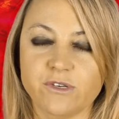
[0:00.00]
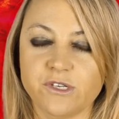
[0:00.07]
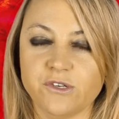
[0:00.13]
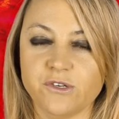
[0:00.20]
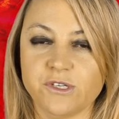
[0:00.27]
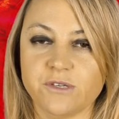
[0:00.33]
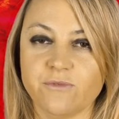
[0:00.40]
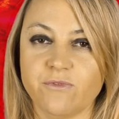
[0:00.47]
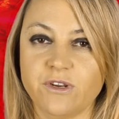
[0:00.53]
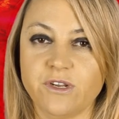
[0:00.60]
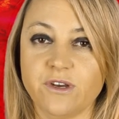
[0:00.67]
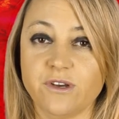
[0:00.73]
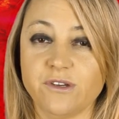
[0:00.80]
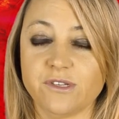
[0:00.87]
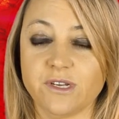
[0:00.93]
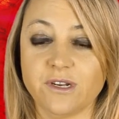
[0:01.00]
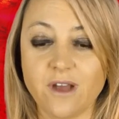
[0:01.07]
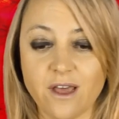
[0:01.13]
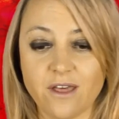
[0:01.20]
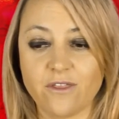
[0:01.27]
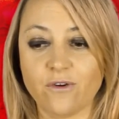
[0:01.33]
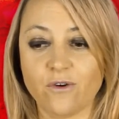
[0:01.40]
to do some videos, and
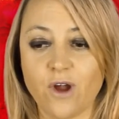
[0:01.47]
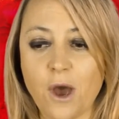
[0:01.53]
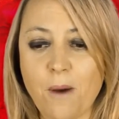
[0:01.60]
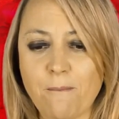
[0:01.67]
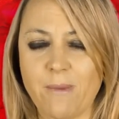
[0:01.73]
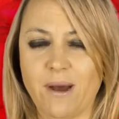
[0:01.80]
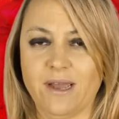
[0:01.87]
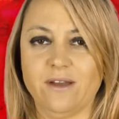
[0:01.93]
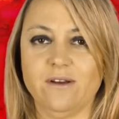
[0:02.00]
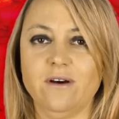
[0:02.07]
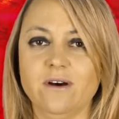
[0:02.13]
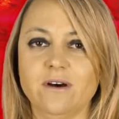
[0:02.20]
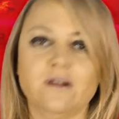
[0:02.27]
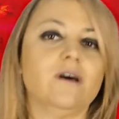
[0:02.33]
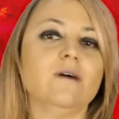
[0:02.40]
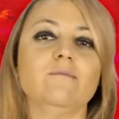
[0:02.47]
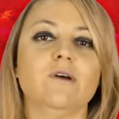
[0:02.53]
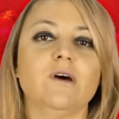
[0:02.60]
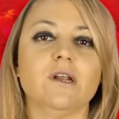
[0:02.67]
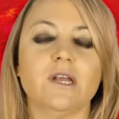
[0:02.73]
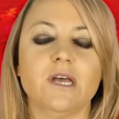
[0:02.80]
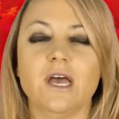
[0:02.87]
I thought, oh my God,
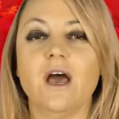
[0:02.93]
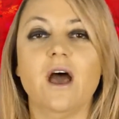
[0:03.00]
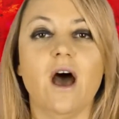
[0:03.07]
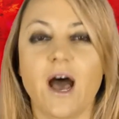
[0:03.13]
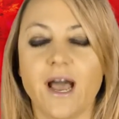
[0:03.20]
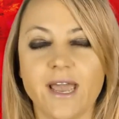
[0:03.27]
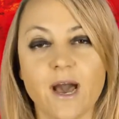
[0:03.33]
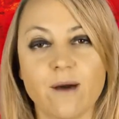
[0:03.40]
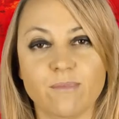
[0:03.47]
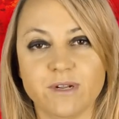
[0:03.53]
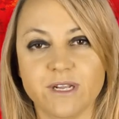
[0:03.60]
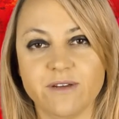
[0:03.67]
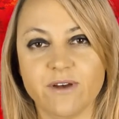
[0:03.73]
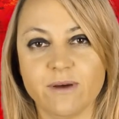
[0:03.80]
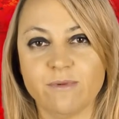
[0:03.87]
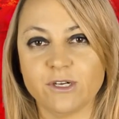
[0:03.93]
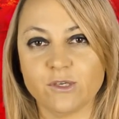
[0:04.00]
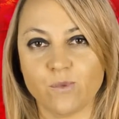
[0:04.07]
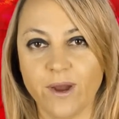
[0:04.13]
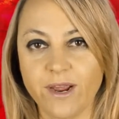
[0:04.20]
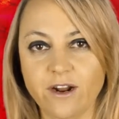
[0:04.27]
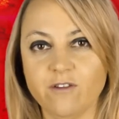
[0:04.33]
I can't believe how
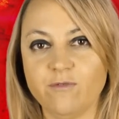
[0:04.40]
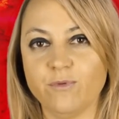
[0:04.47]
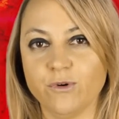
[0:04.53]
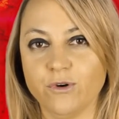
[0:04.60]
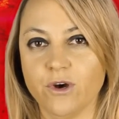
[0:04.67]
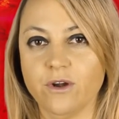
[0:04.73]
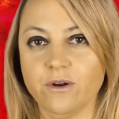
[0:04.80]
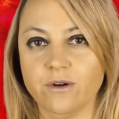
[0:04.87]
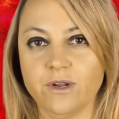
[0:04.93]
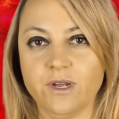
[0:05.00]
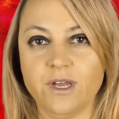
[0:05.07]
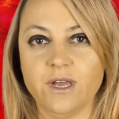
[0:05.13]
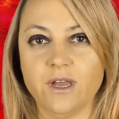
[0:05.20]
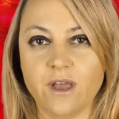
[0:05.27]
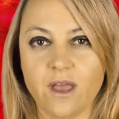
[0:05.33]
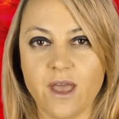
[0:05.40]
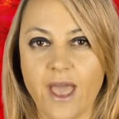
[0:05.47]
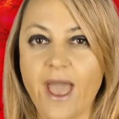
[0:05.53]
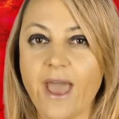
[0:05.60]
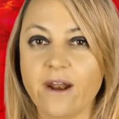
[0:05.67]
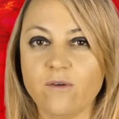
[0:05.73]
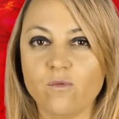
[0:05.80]
much weight I've put on.
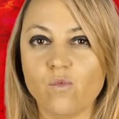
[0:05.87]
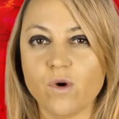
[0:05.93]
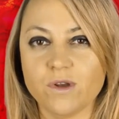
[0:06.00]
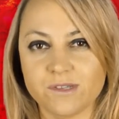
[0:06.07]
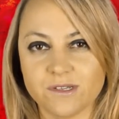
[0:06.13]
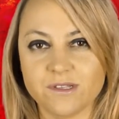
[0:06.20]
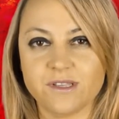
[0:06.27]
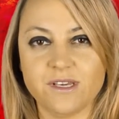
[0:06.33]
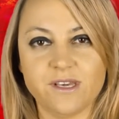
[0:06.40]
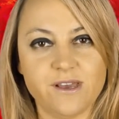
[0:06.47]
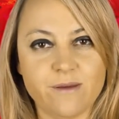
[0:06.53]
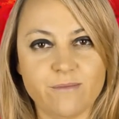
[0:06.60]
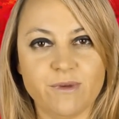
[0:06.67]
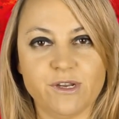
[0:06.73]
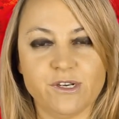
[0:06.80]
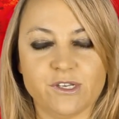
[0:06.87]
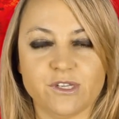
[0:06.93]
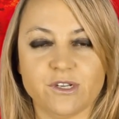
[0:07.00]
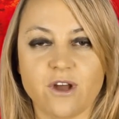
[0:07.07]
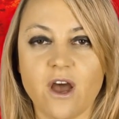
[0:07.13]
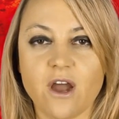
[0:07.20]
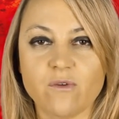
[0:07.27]
And it wasn't the image
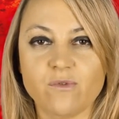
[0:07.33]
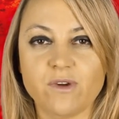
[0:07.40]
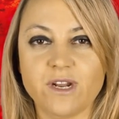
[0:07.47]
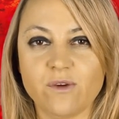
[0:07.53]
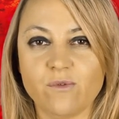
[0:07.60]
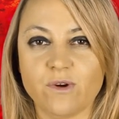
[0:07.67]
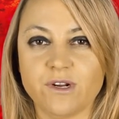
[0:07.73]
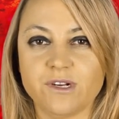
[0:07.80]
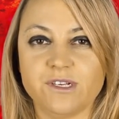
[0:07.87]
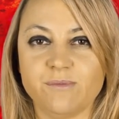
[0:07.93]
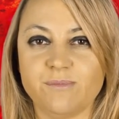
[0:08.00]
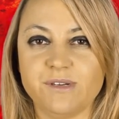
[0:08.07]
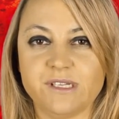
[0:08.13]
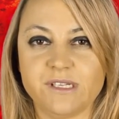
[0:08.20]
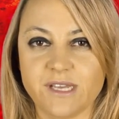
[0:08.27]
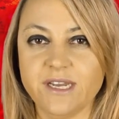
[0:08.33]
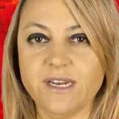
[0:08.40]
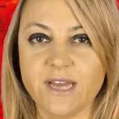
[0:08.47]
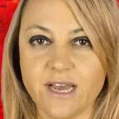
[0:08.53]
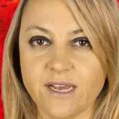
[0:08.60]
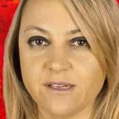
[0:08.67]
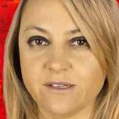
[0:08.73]
that I really wanted to be seen
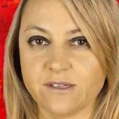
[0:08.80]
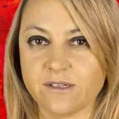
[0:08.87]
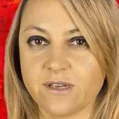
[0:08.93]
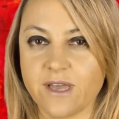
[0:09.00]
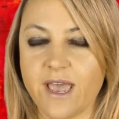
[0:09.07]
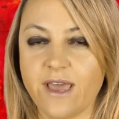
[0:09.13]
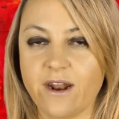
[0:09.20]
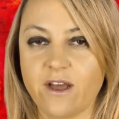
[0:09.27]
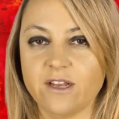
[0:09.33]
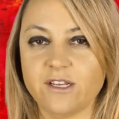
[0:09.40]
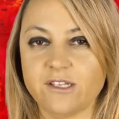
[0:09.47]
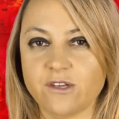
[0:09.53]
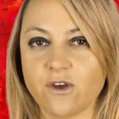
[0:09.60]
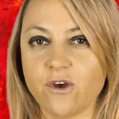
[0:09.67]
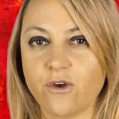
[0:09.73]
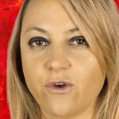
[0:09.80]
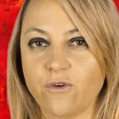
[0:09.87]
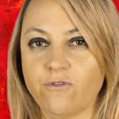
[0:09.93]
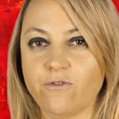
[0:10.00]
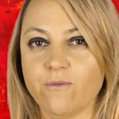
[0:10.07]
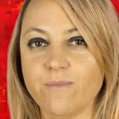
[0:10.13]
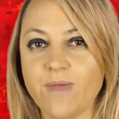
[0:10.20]
as. And so
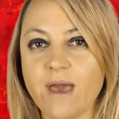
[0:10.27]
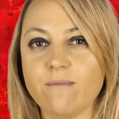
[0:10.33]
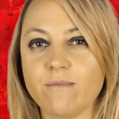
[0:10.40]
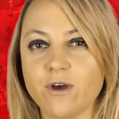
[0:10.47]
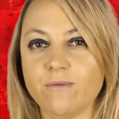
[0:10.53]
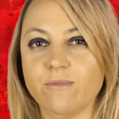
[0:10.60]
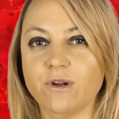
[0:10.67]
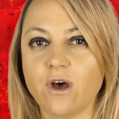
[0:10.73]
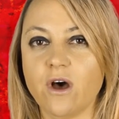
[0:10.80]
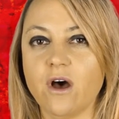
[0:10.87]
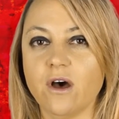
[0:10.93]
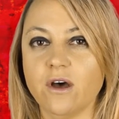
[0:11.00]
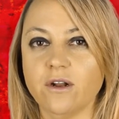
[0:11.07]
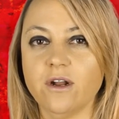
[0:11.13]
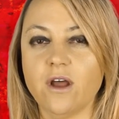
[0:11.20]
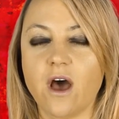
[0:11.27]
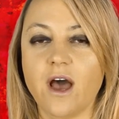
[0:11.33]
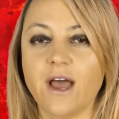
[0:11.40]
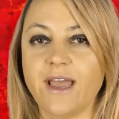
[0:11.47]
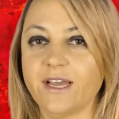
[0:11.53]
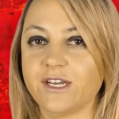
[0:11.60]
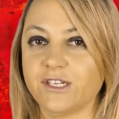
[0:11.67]
from that moment on,
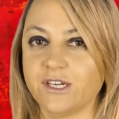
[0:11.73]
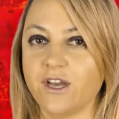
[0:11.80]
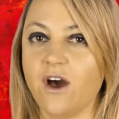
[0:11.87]
I actually